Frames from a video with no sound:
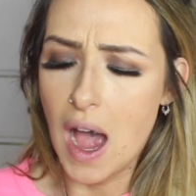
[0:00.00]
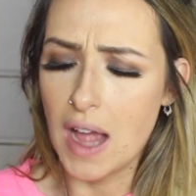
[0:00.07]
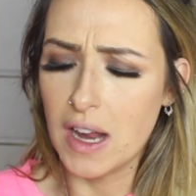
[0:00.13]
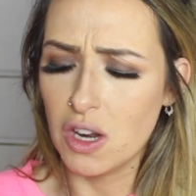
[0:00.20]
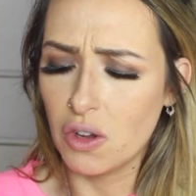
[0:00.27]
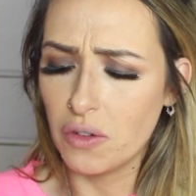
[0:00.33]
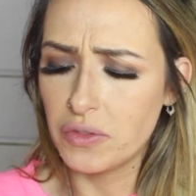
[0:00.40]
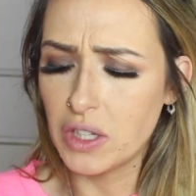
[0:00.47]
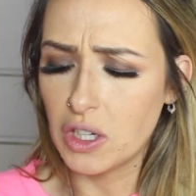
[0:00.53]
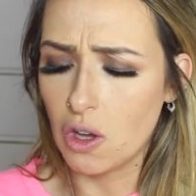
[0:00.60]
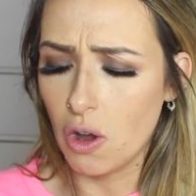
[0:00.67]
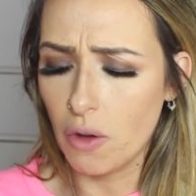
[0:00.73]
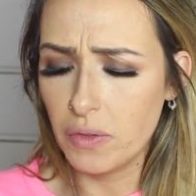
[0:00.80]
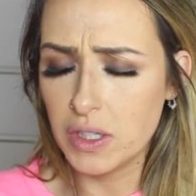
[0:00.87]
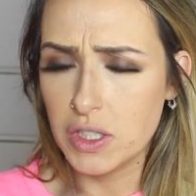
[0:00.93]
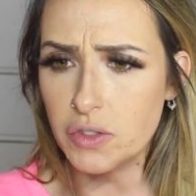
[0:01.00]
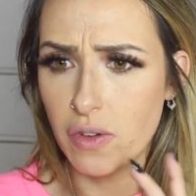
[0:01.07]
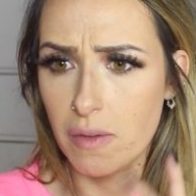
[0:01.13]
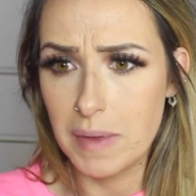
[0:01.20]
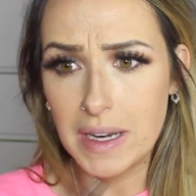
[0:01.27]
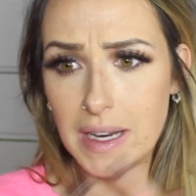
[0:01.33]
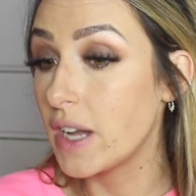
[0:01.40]
I love the coverage
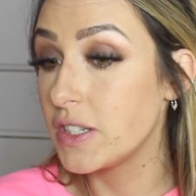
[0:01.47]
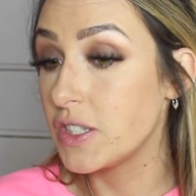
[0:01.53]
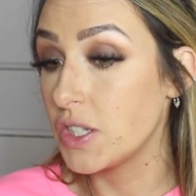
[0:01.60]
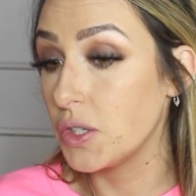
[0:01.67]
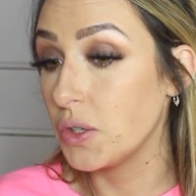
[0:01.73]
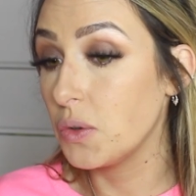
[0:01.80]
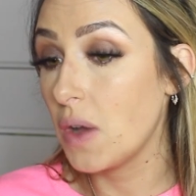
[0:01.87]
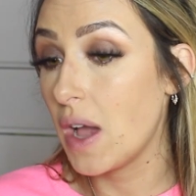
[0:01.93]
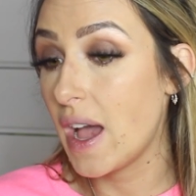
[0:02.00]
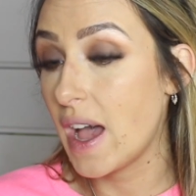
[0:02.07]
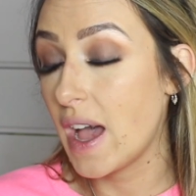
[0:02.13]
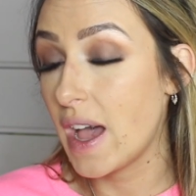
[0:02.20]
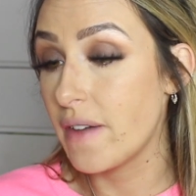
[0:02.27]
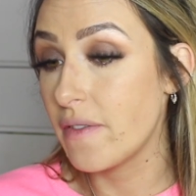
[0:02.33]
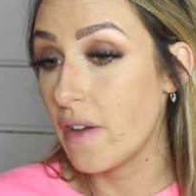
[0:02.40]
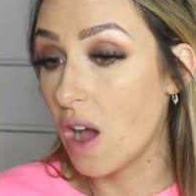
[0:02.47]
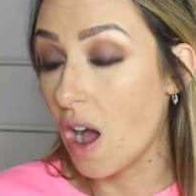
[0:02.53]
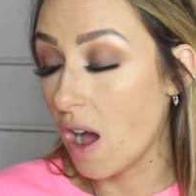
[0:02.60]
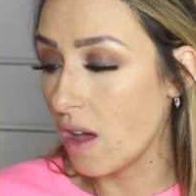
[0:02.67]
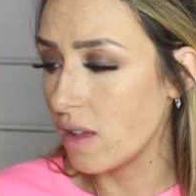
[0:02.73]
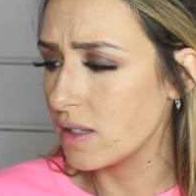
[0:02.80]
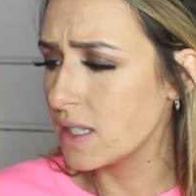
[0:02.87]
from it. I do have
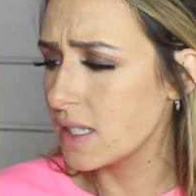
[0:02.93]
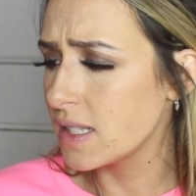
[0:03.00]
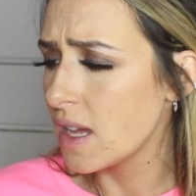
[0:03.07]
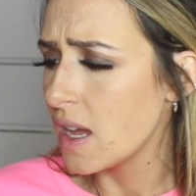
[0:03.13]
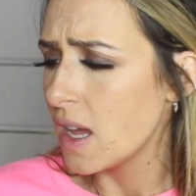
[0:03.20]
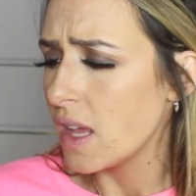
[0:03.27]
cons.